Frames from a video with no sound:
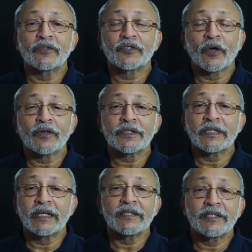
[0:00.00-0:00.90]
source
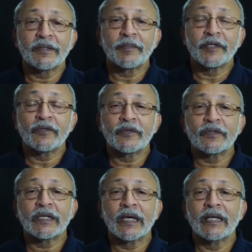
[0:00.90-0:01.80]
the C P
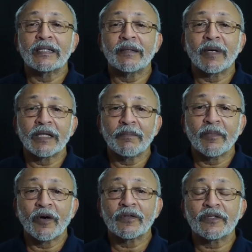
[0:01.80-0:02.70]
Us and the
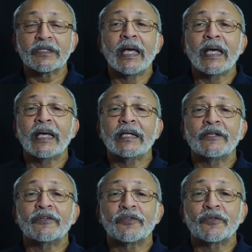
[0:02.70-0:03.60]
motherboards
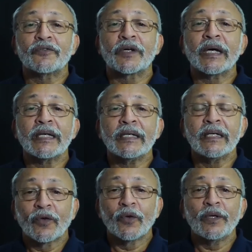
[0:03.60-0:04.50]
and to try
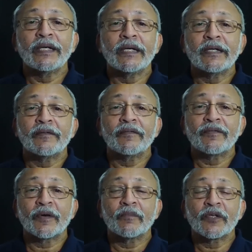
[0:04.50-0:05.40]
cooling it
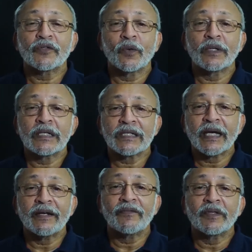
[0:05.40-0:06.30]
from the solder
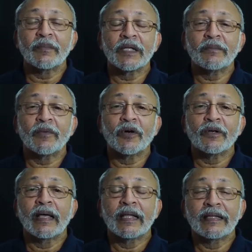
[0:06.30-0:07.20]
side of the motherboard,
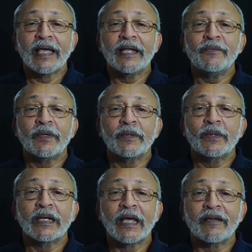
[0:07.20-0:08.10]
and then we
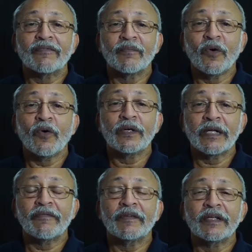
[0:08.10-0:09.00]
will have more
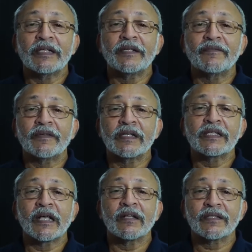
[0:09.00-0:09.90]
definitive
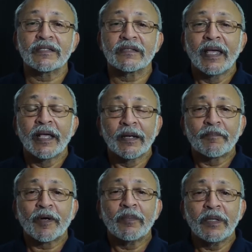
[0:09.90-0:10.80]
results. It'll
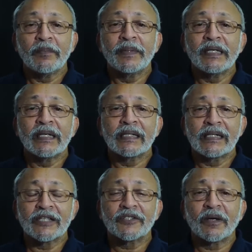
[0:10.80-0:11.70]
probably be a
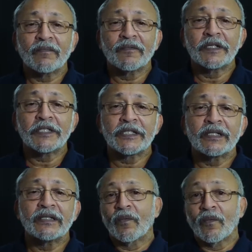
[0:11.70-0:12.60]
desktop
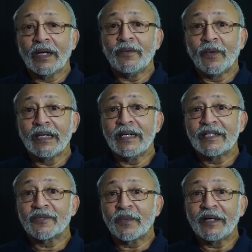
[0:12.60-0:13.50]
version. One
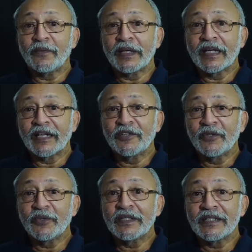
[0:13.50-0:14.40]
wonders what we can
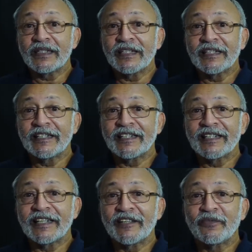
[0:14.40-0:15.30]
do, isn't it,
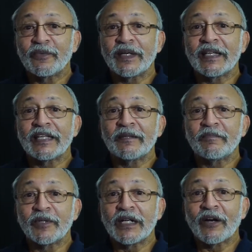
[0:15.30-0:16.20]
if we
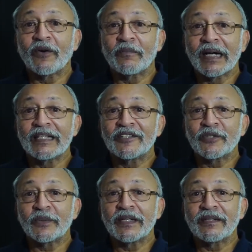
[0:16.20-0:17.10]
put our minds
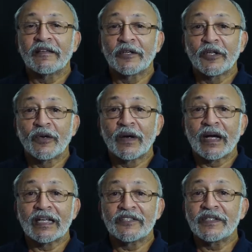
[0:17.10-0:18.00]
to it. You know,
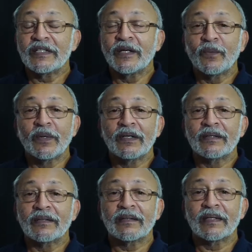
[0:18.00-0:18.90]
I see the
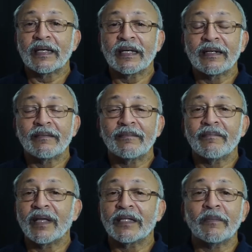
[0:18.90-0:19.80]
world in
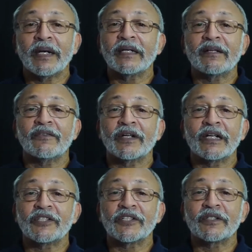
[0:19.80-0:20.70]
mathematical
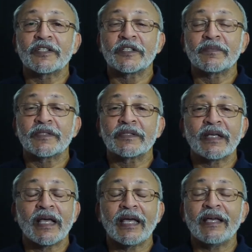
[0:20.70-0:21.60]
relationships
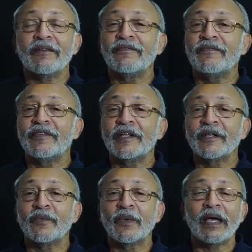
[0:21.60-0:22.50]

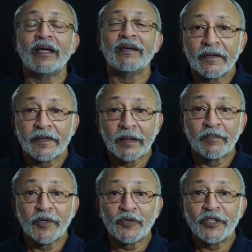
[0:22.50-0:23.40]
everywhere. The
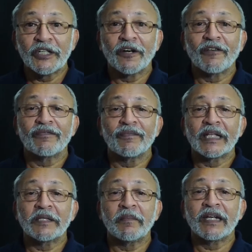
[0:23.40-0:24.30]
beauty of
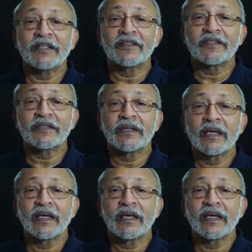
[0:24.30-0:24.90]
mathematics